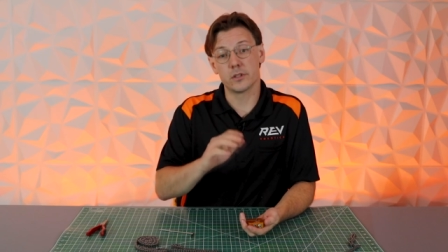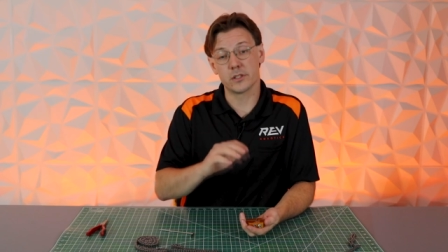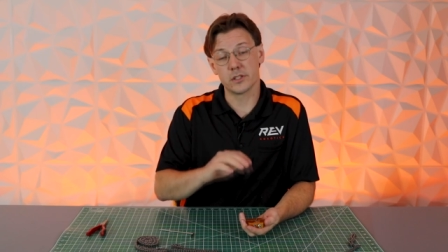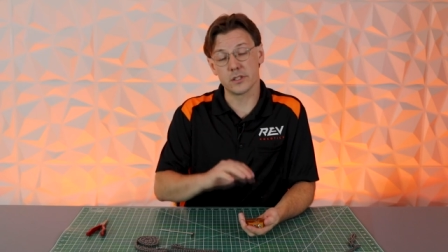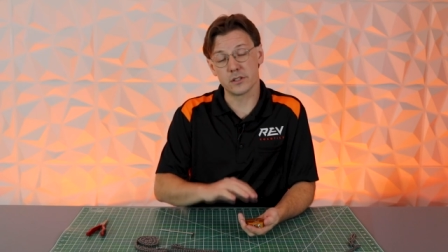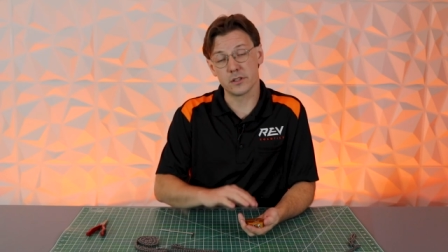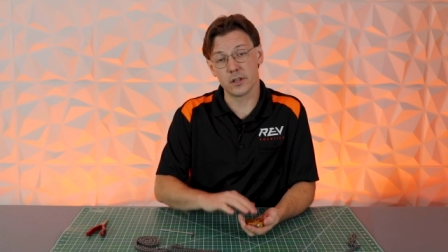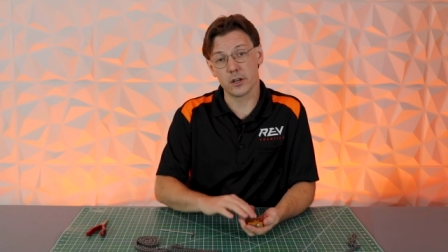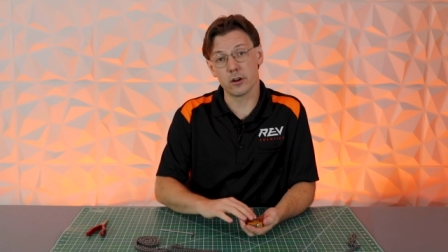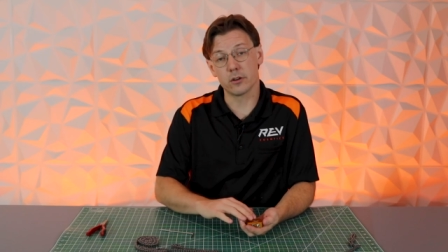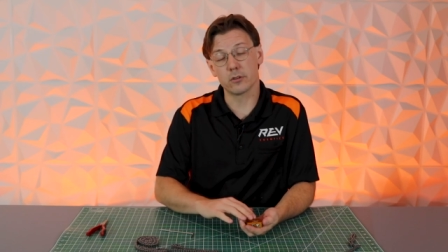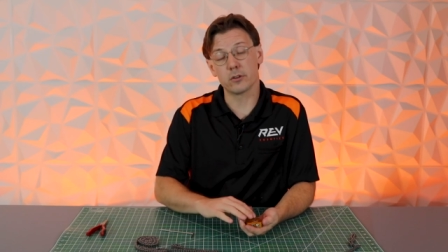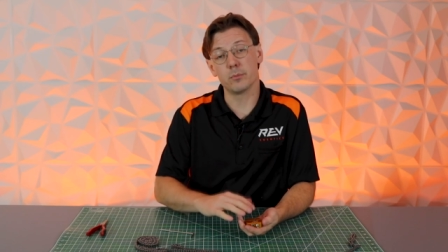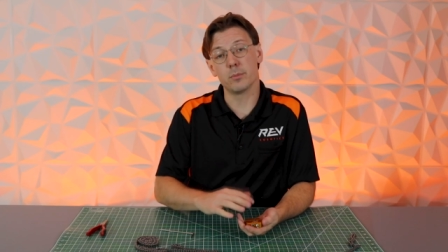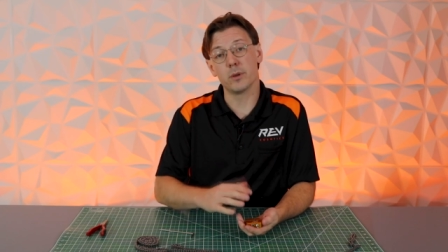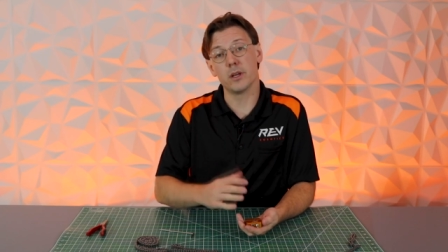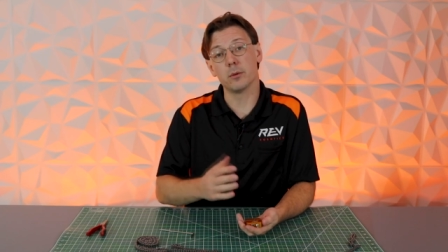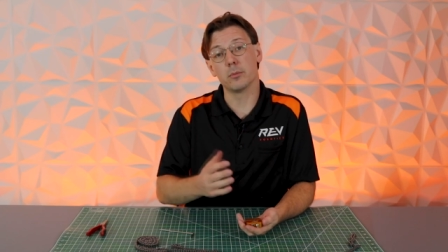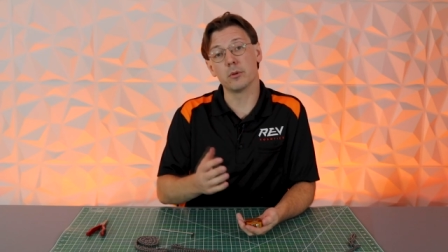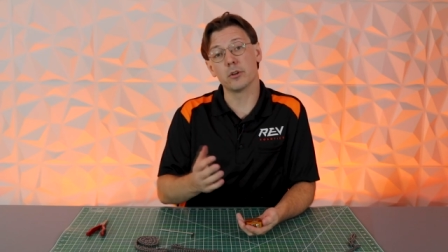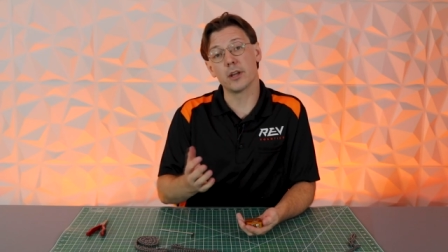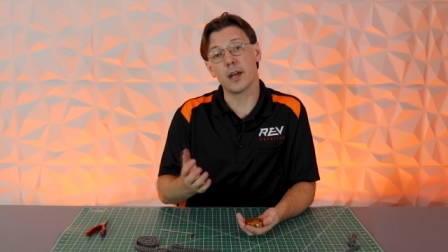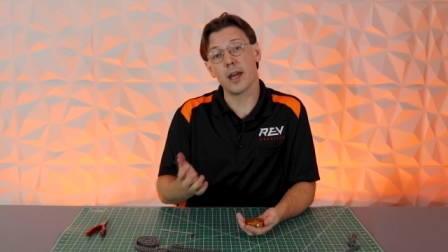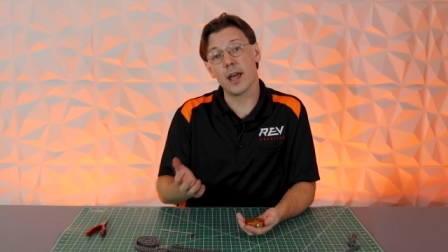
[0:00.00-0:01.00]
this is there to be
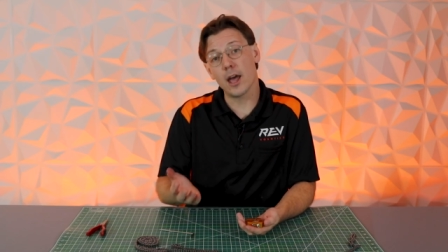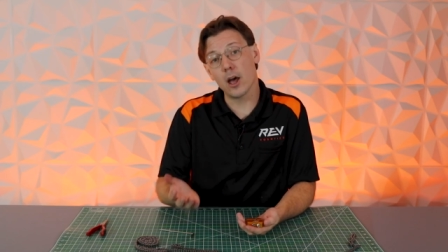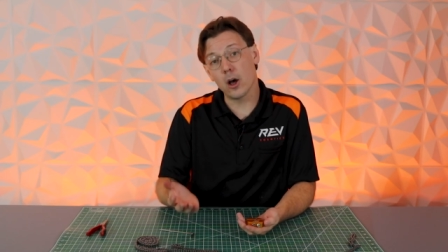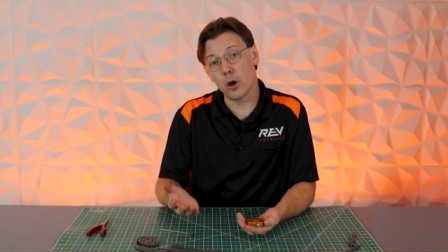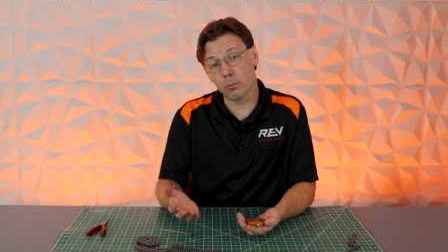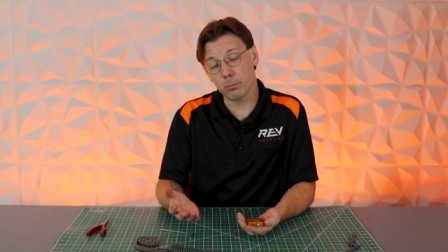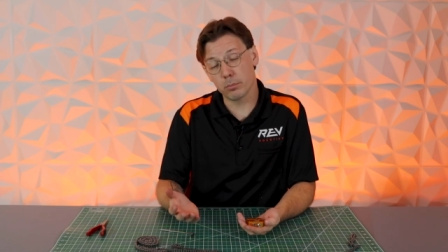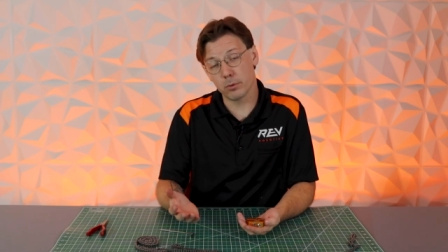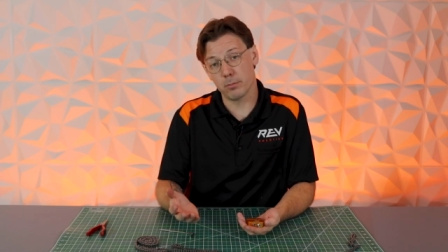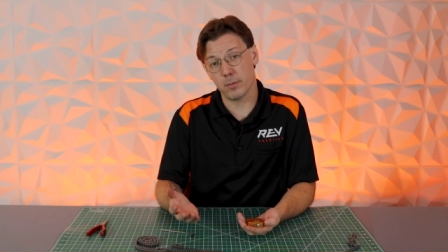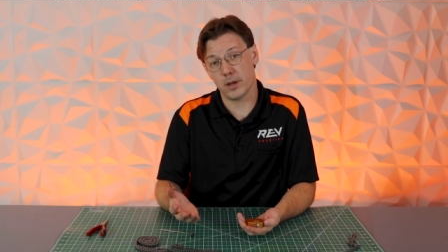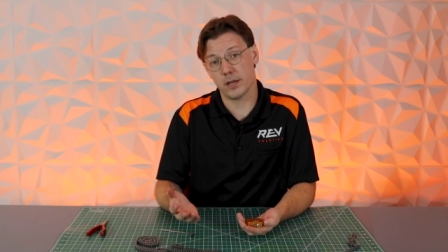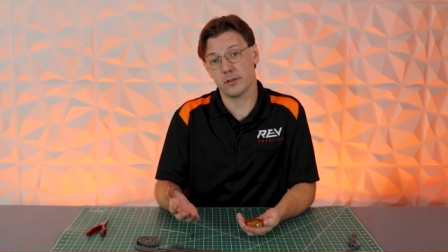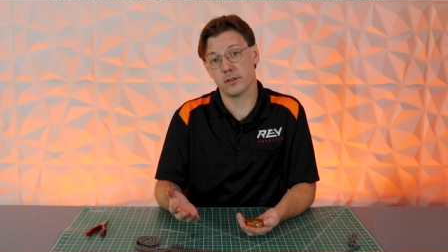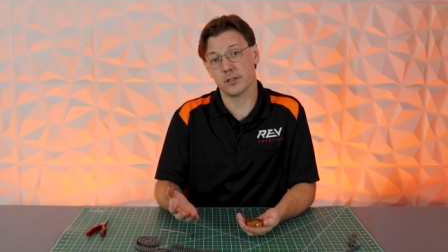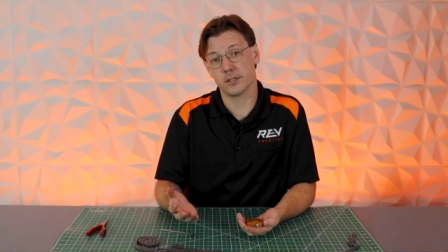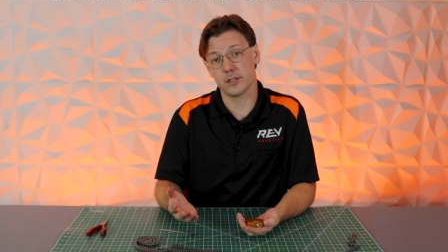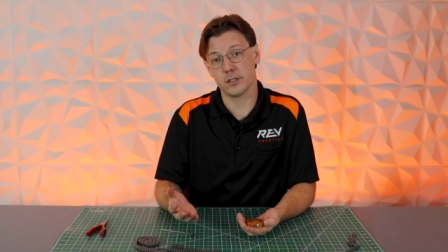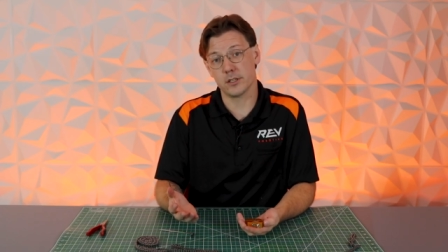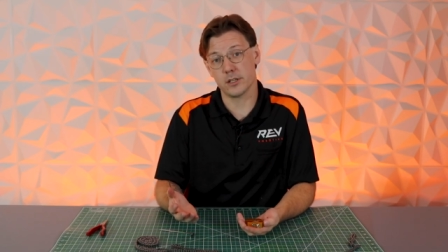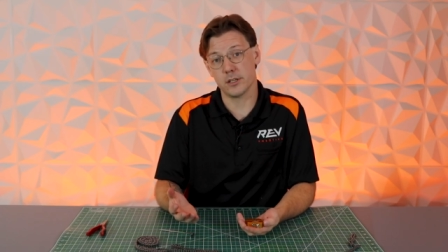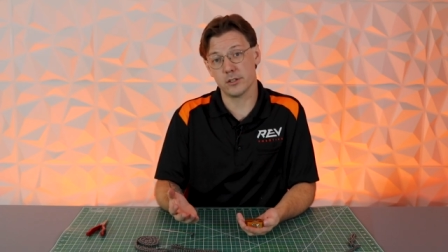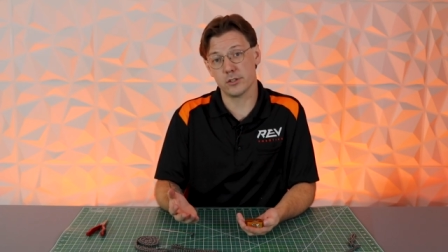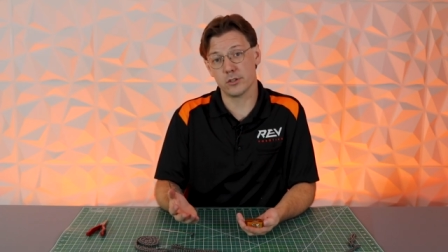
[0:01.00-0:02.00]
able to help make
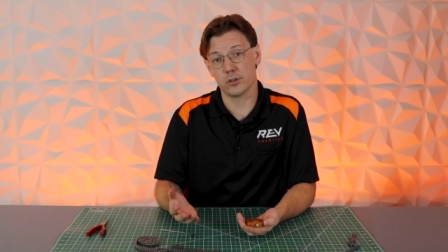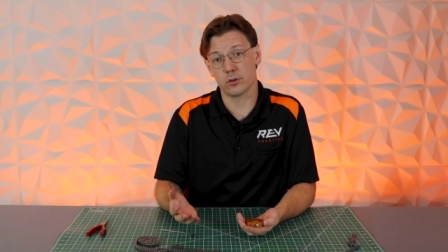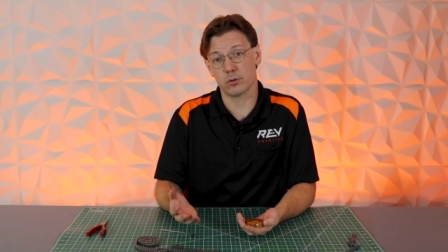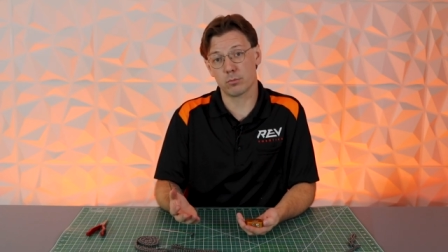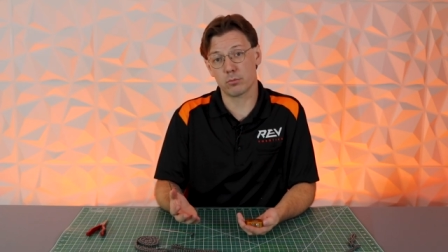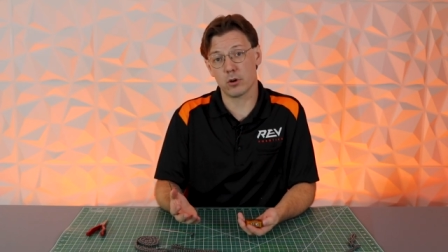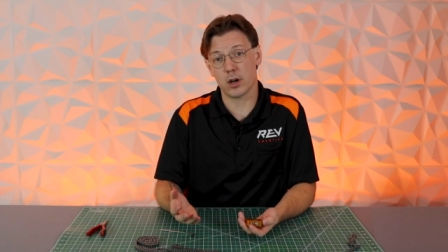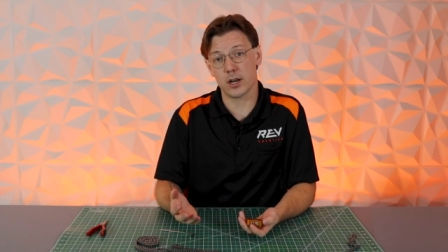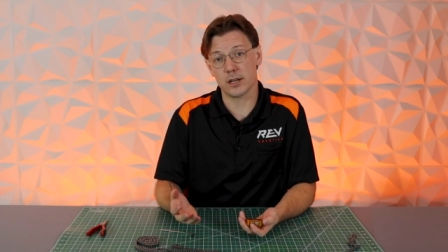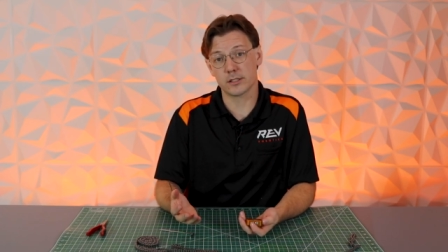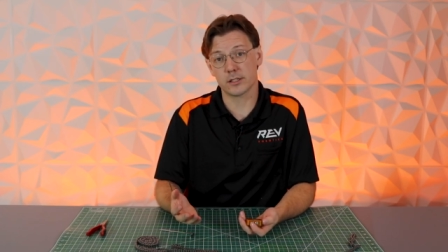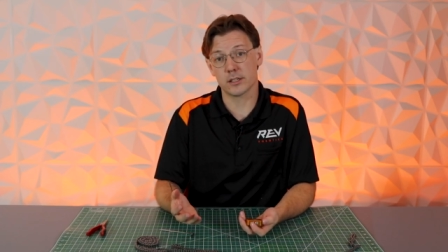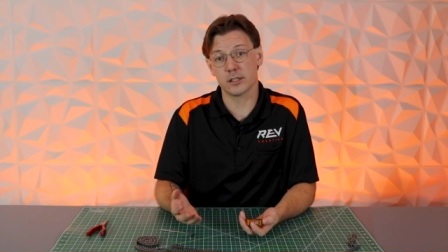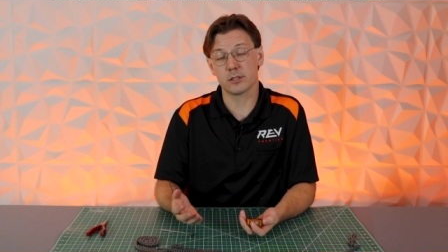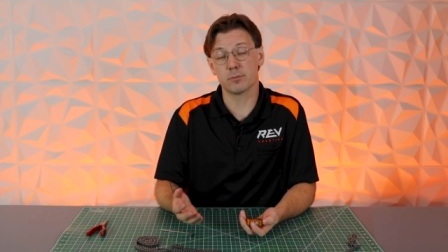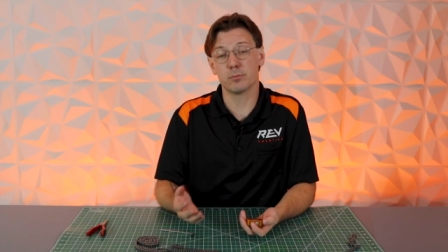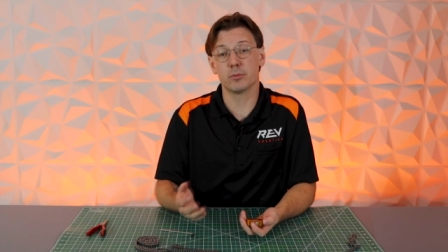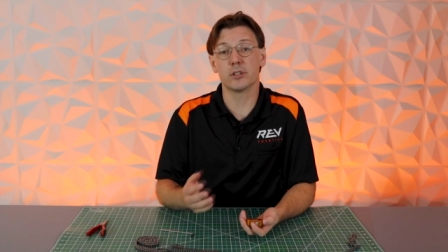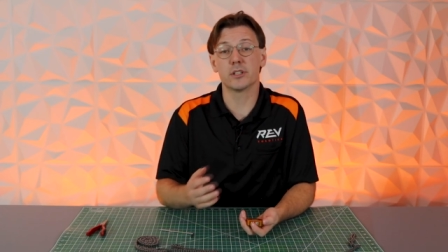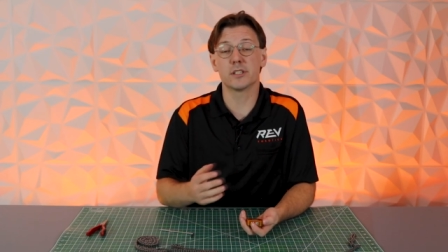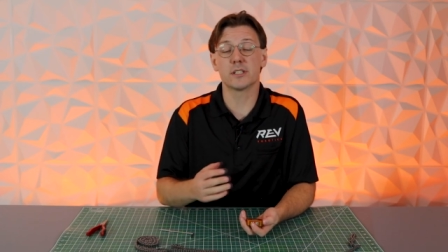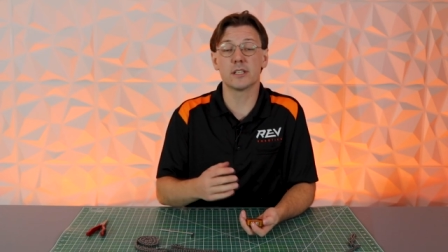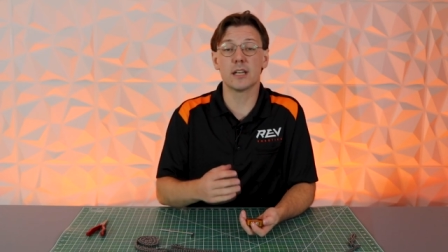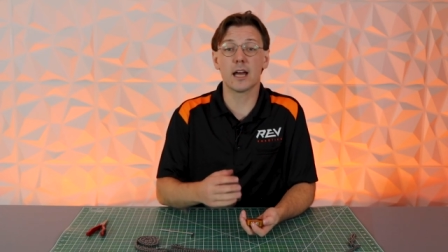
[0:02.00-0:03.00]
this an easier process,
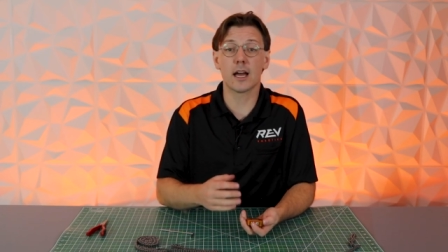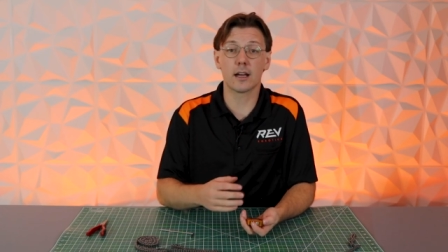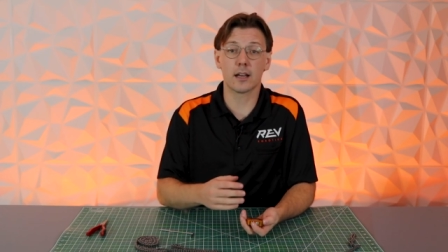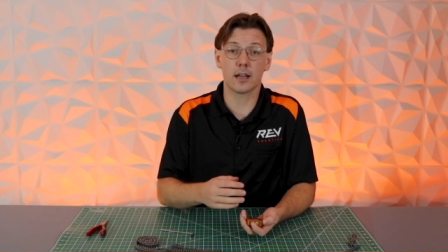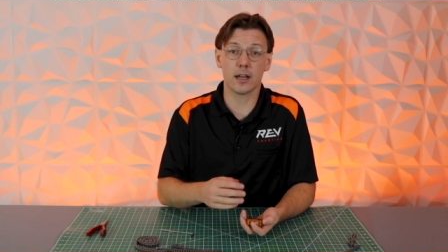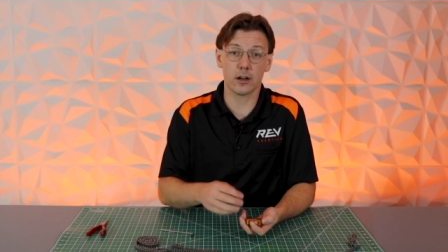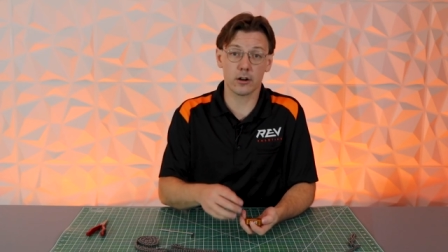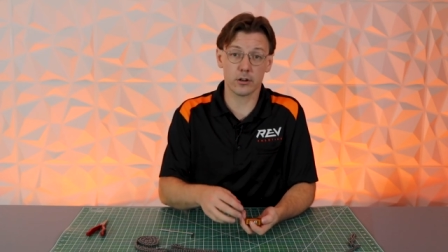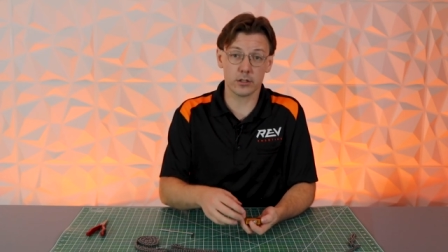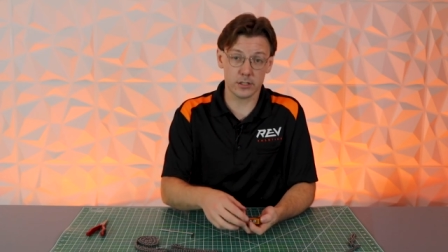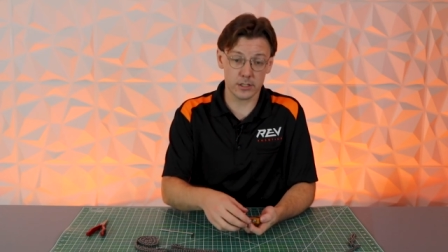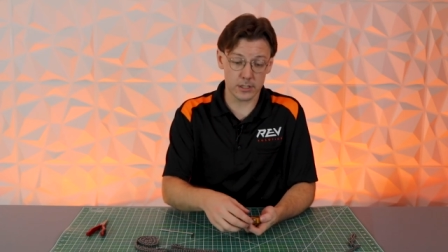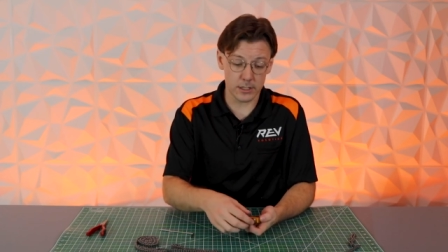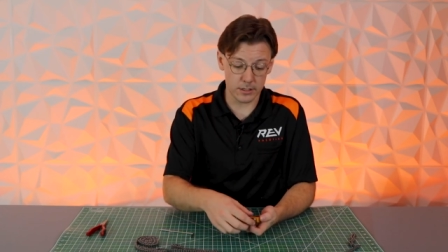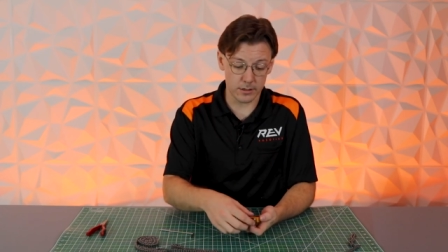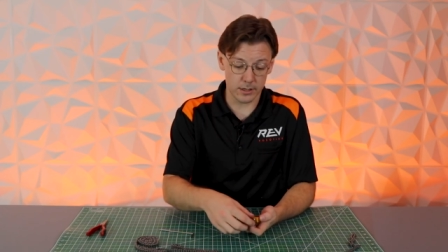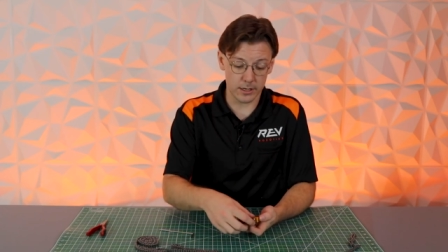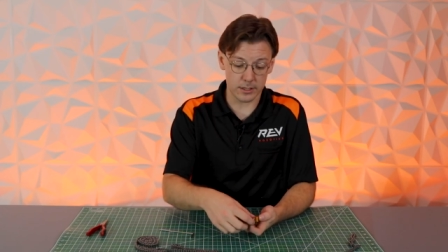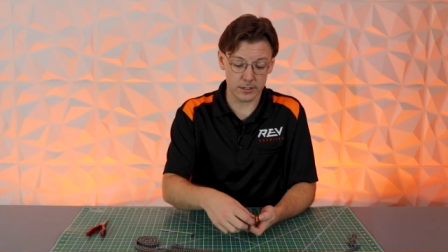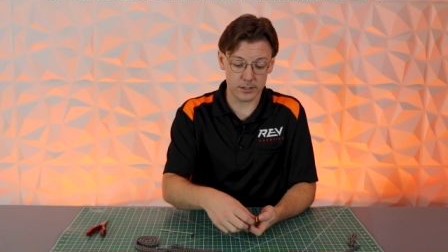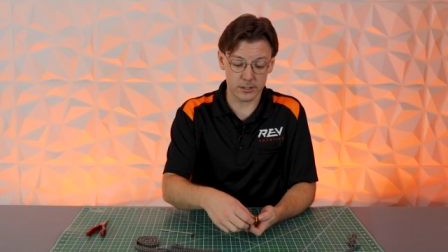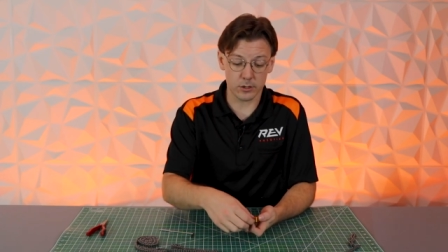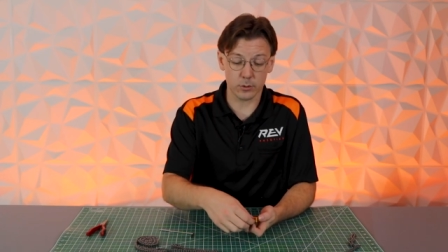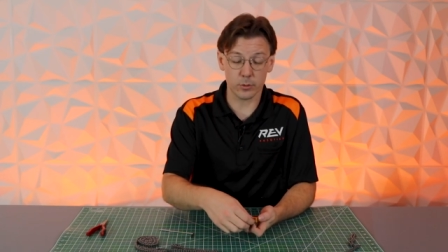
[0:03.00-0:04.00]
but is not guaranteed that it's